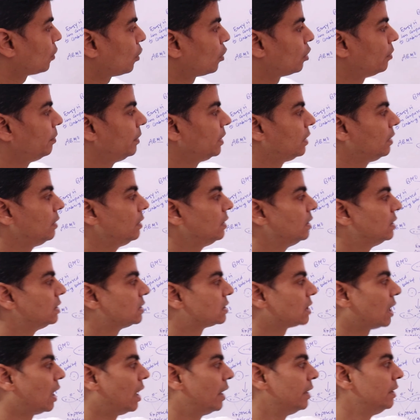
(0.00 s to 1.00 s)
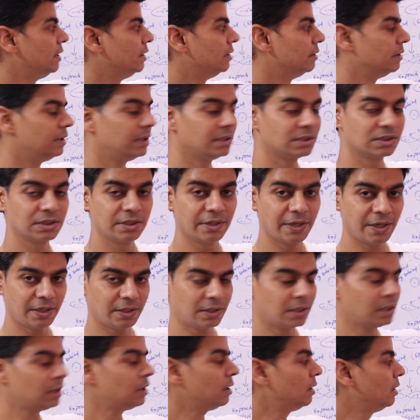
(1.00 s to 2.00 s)
orbital is high, is
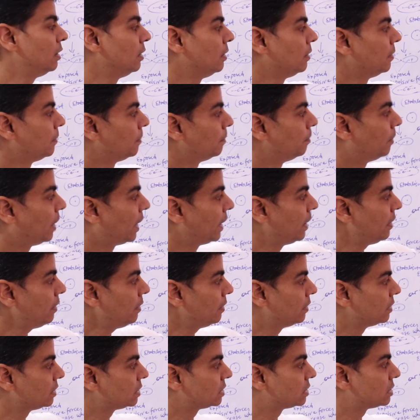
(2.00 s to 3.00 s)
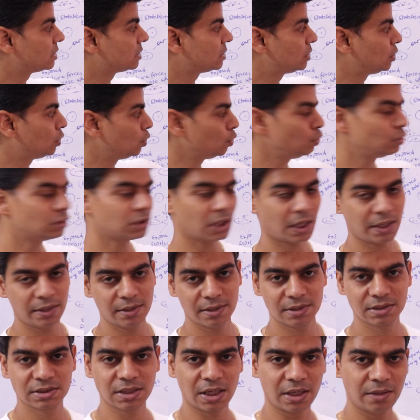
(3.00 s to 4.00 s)
greater by 2 psi
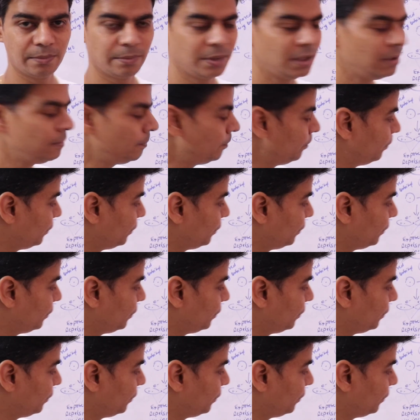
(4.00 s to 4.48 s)
a psi b,